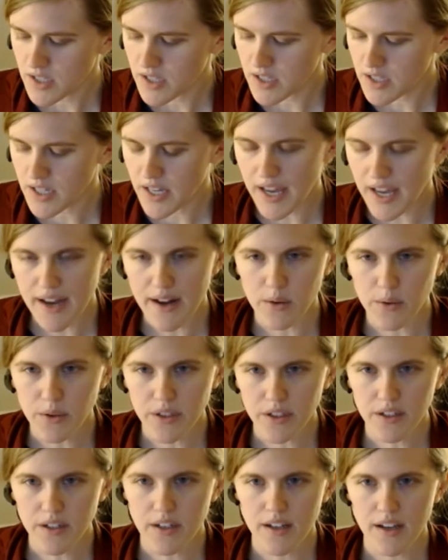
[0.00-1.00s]
an
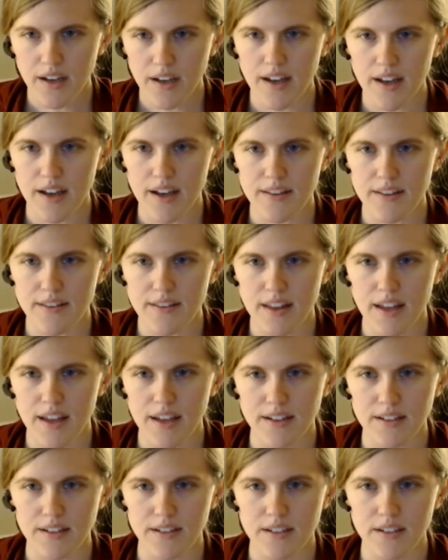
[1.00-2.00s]
hour, and
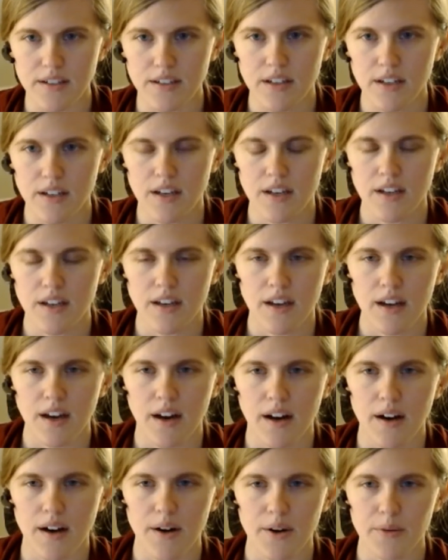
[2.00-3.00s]
then
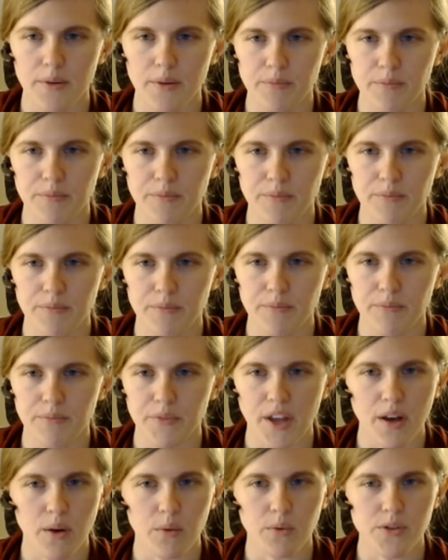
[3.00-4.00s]

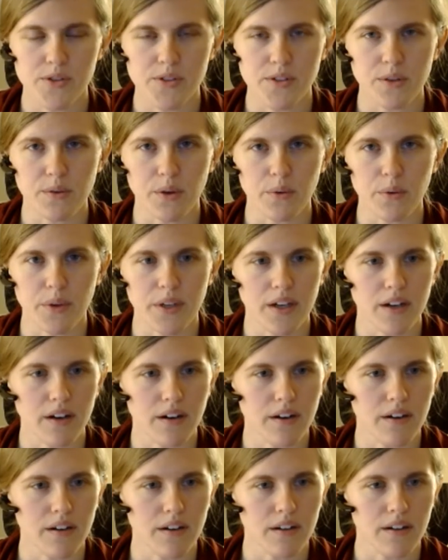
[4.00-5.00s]
yeah, we'll see where we
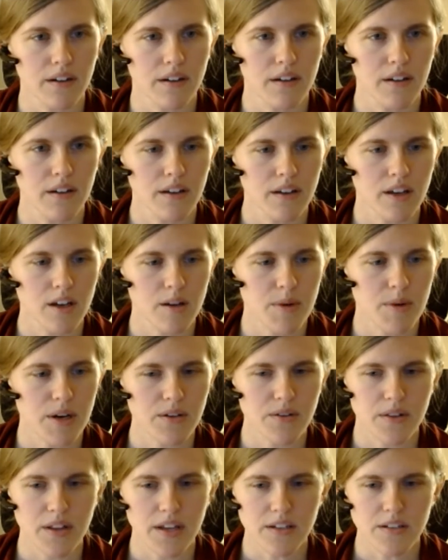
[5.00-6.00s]
are
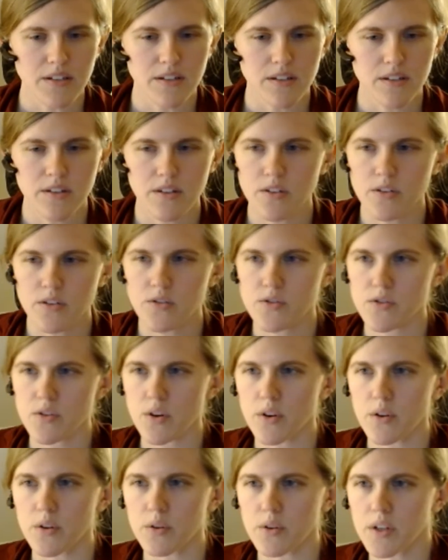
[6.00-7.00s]
about then.
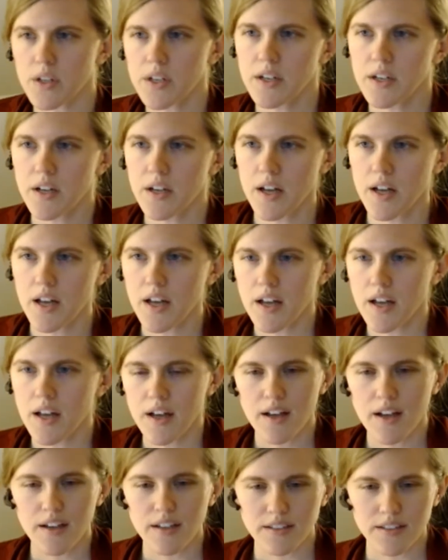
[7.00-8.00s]
So
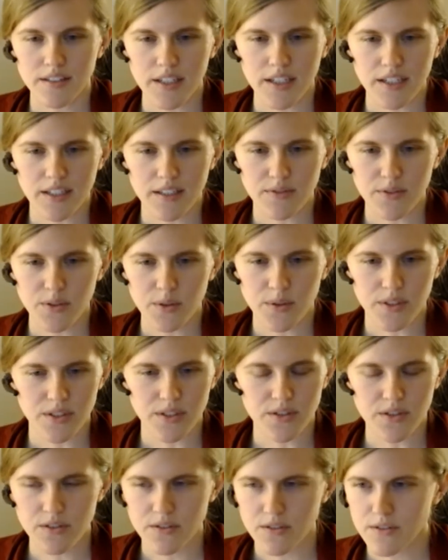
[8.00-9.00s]
Elaine, if you want
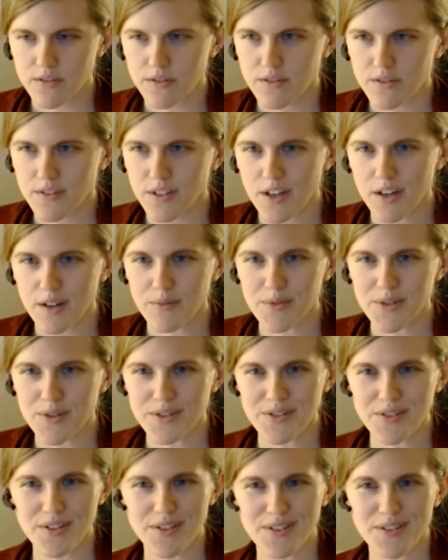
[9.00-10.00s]
to come
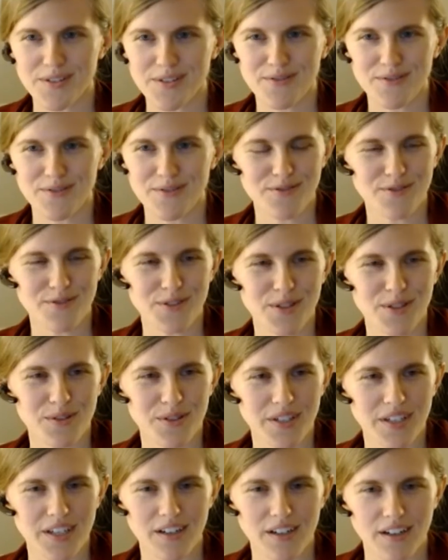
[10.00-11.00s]
into view
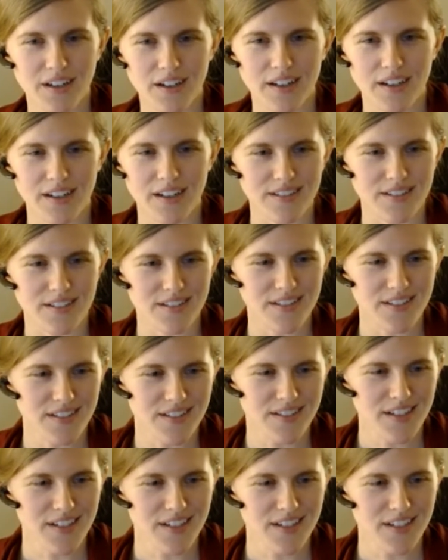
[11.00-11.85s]
here, and